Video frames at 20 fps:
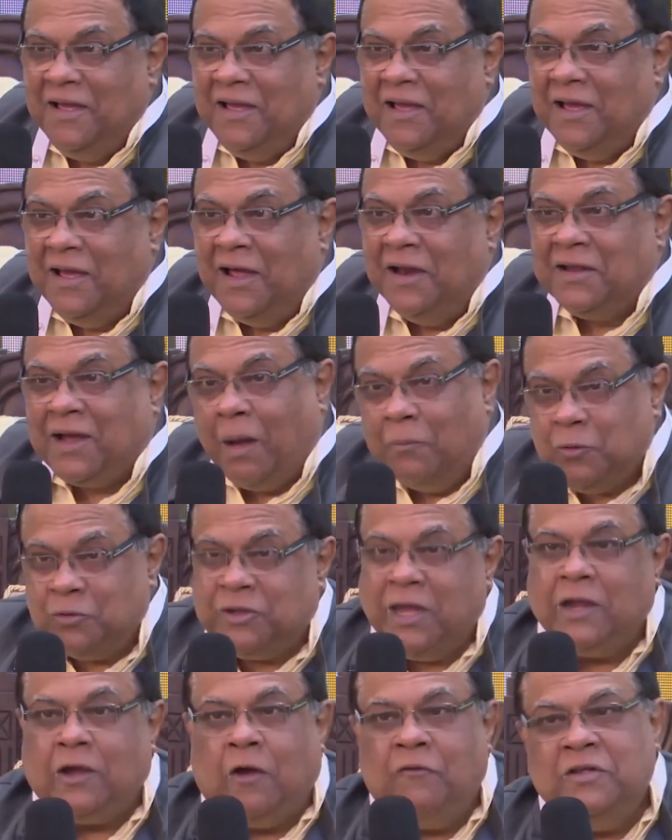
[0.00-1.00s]
And come to
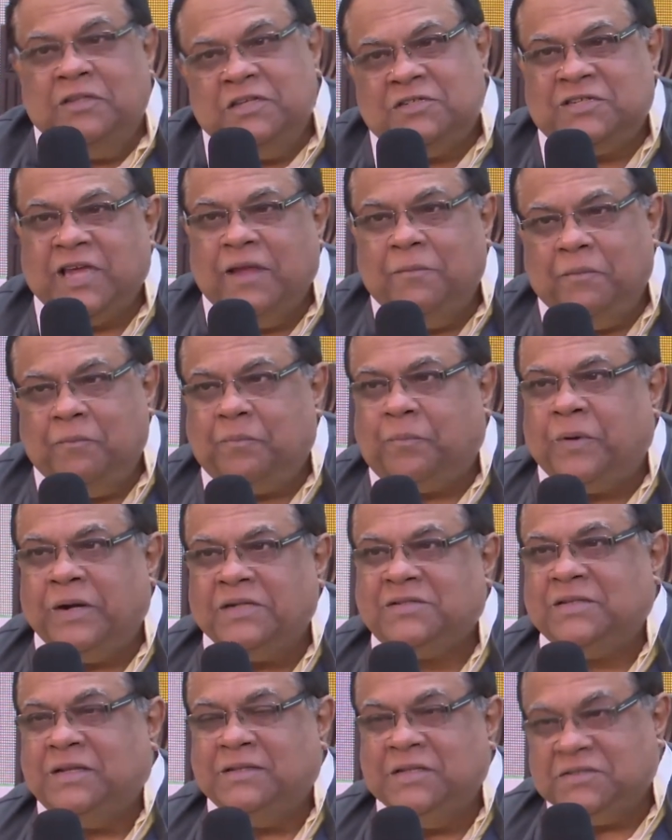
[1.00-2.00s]
think of it, this same
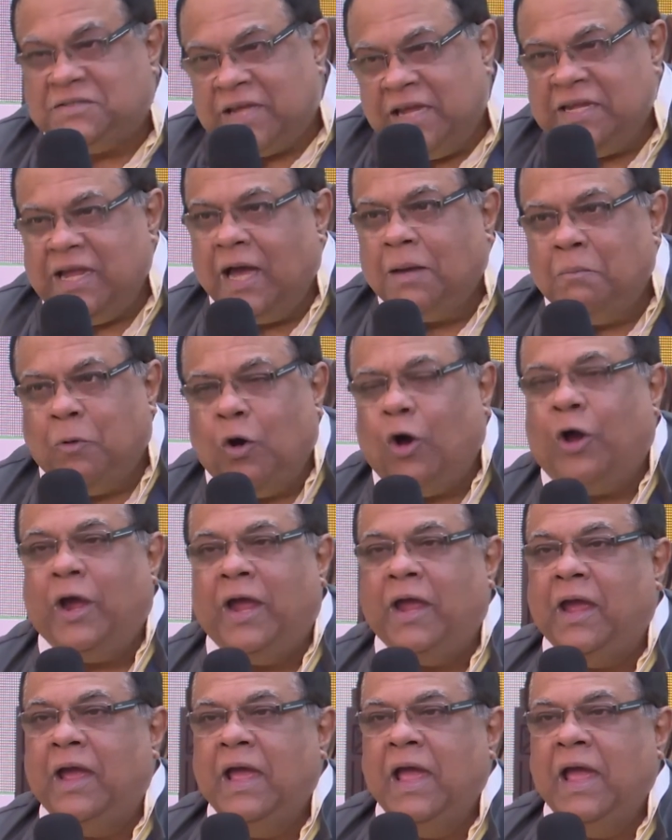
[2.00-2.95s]
person, this same young boy,